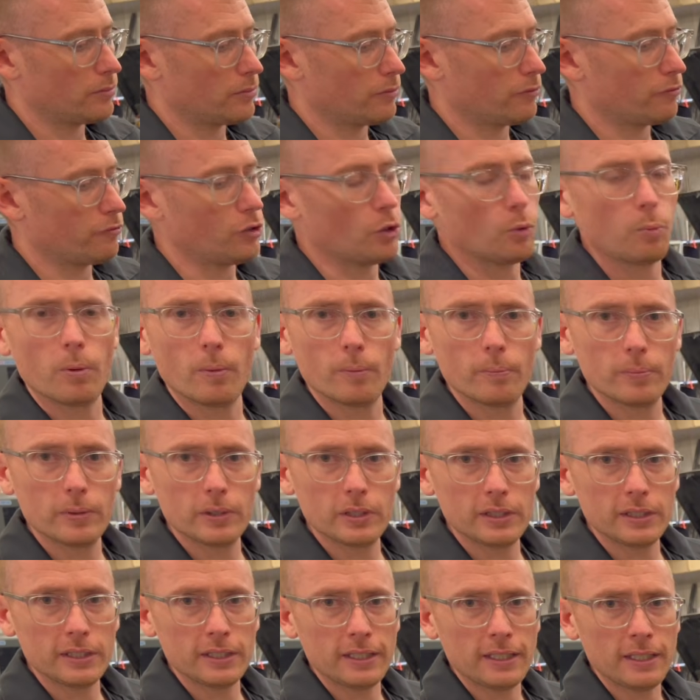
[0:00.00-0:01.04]
Fuel pump
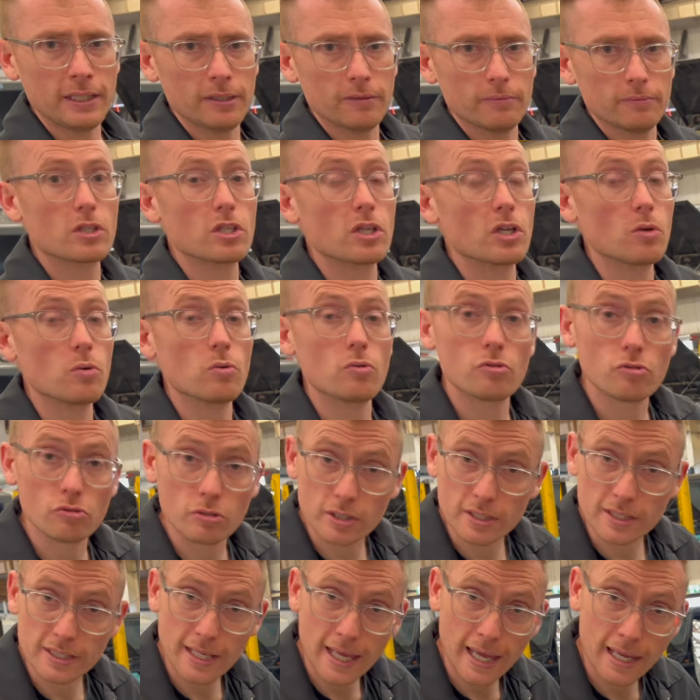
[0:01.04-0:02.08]
building kit,
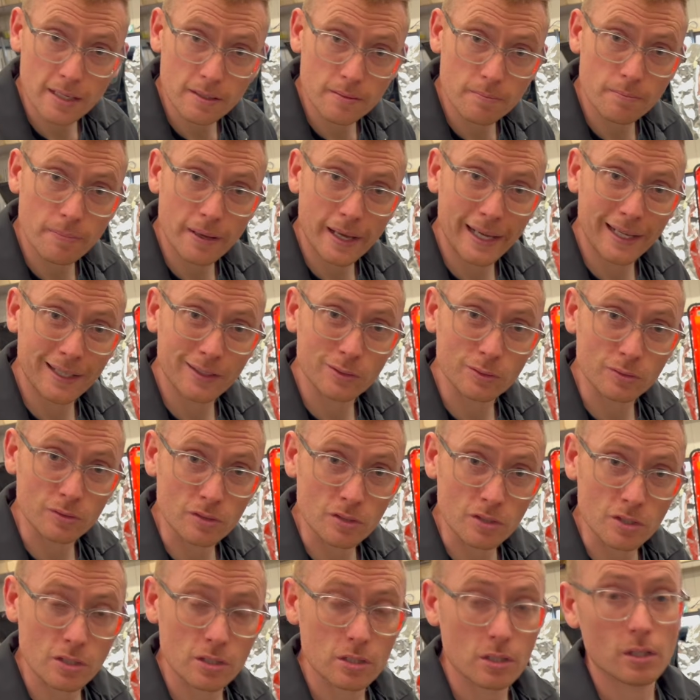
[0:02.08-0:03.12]

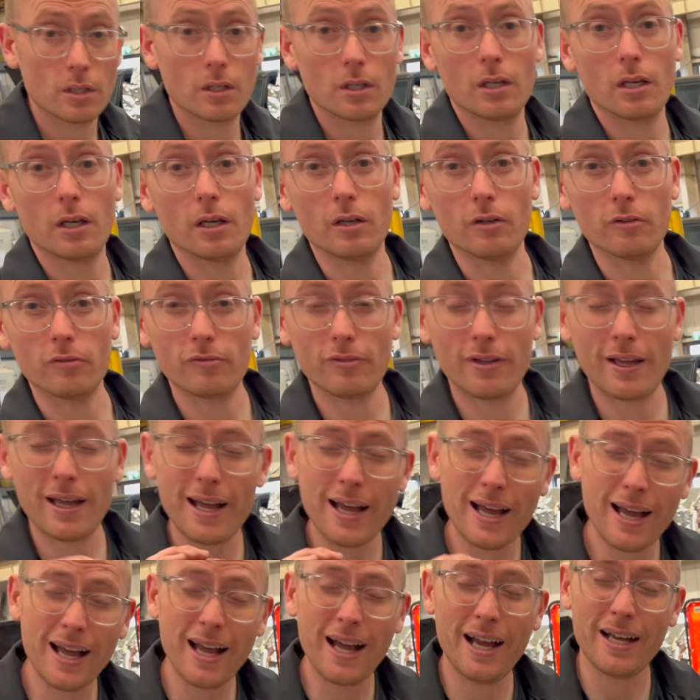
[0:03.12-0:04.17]
£210 of
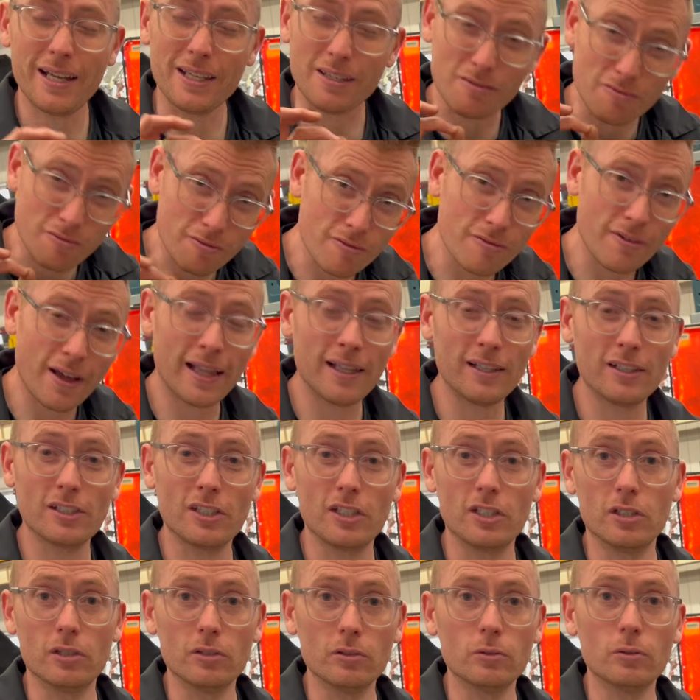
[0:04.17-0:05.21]
high
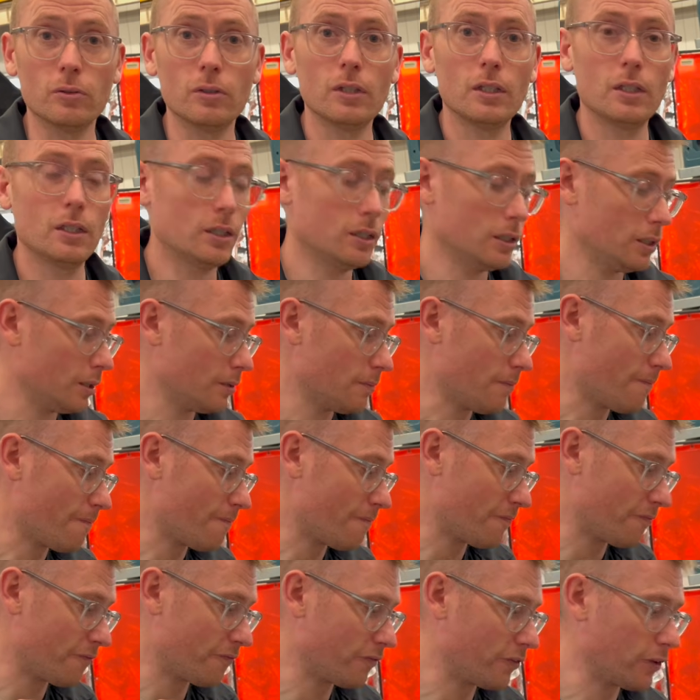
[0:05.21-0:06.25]
value
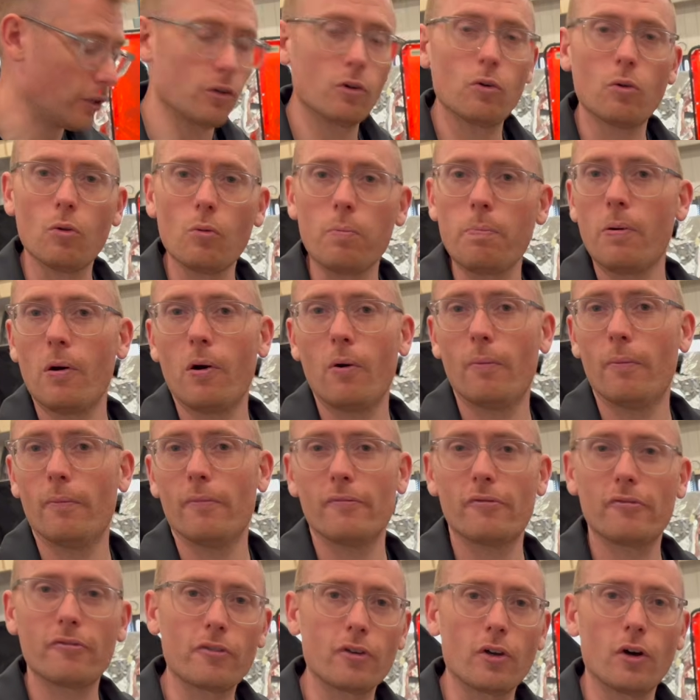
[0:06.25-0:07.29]
fuel pump
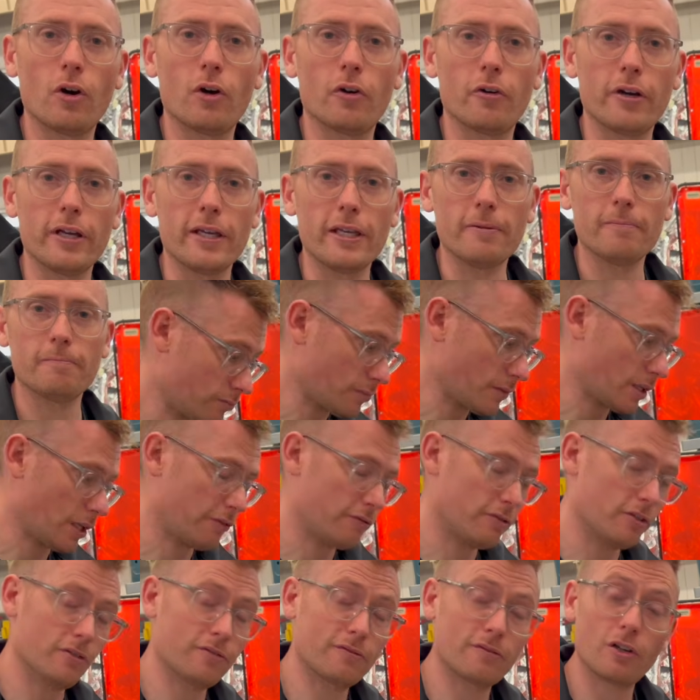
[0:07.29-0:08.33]
fury.
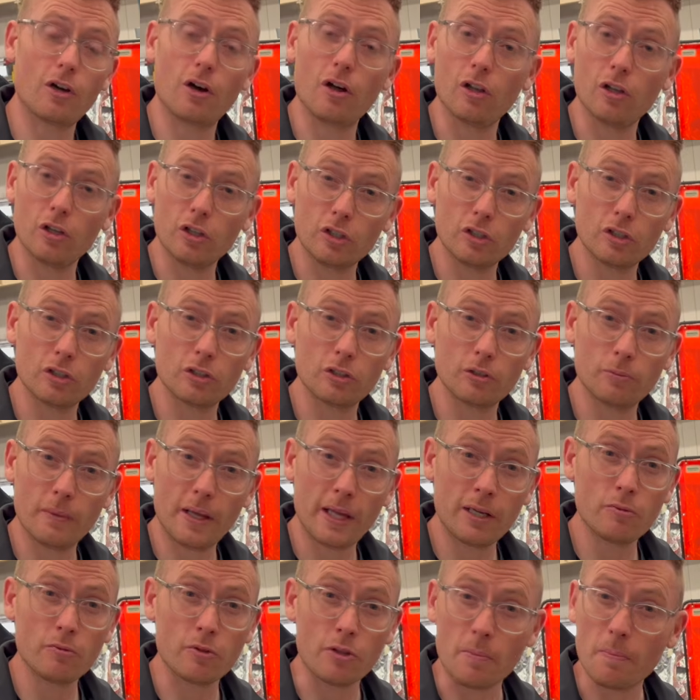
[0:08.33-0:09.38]
If you've got a local
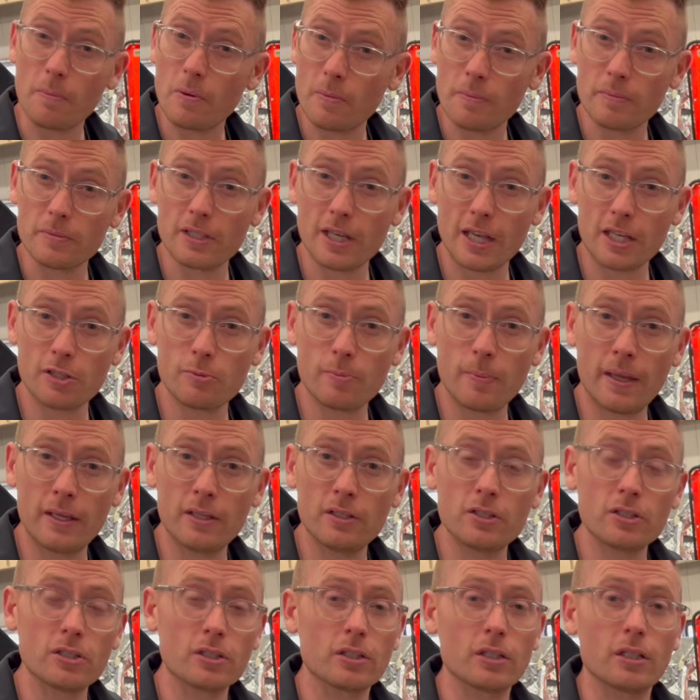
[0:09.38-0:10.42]
man with a pump test
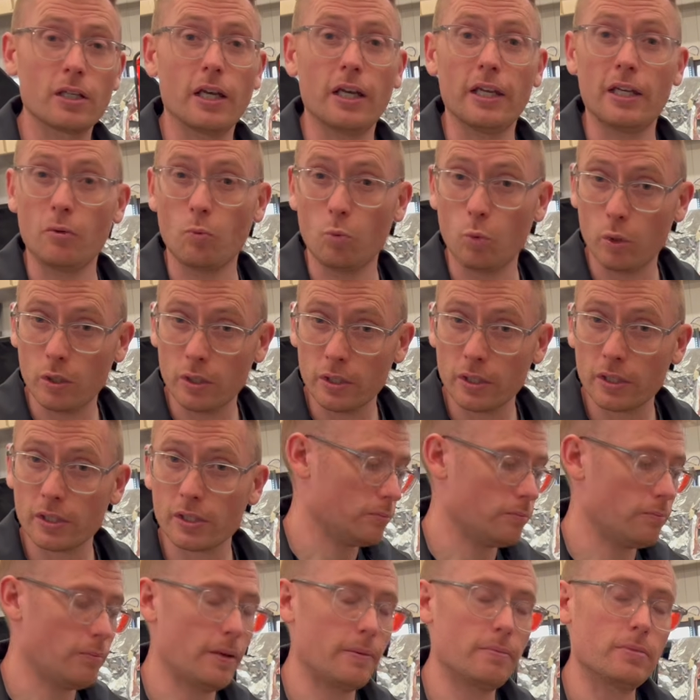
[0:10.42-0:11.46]
bench and it worked,
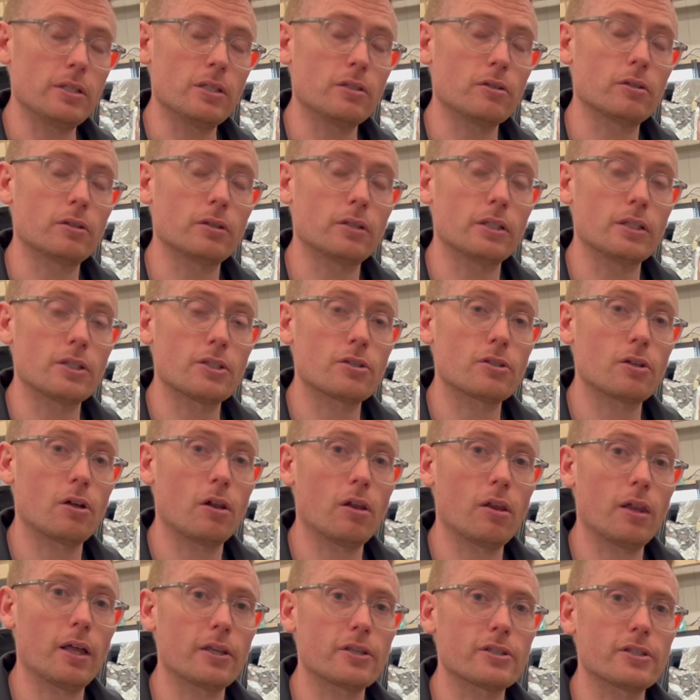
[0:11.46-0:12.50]
maybe you could
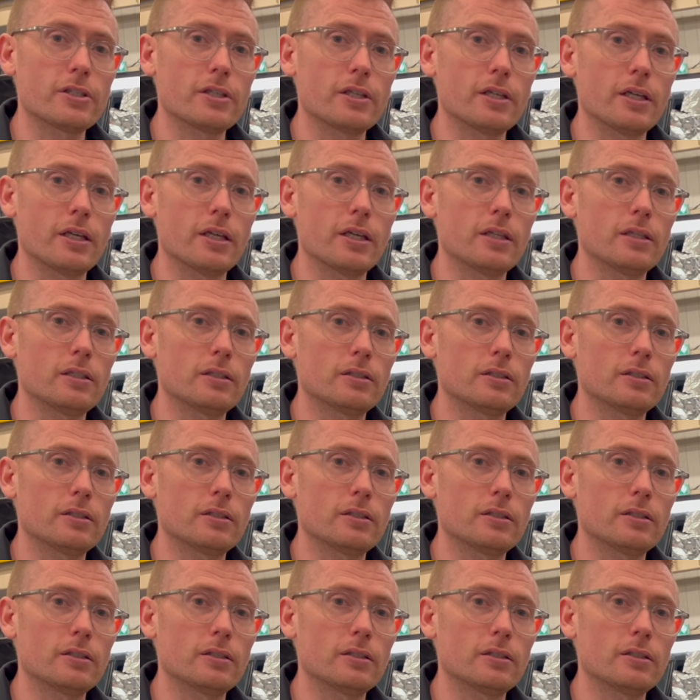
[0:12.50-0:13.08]
install that today